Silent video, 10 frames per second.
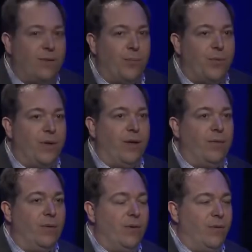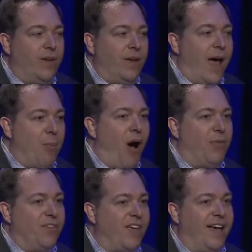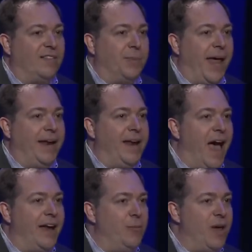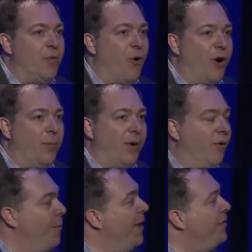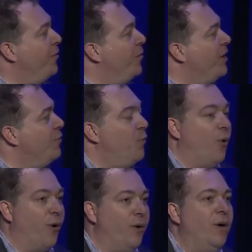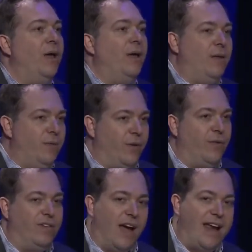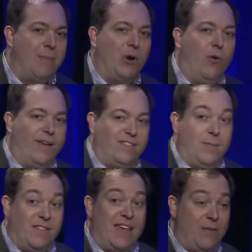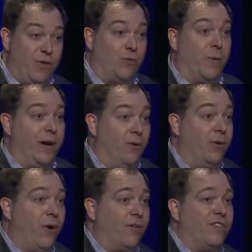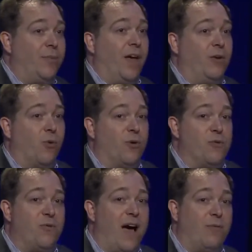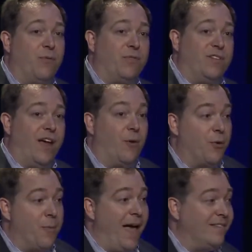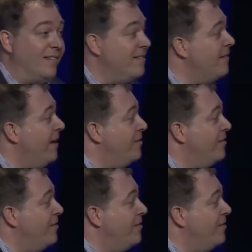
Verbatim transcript: the, the, the, hypothesized Planet 9 you may have heard, heard about that they're looking for, the, the, dynamical estimates, if it's real, are something on the order of 5 to 10 Earth masses.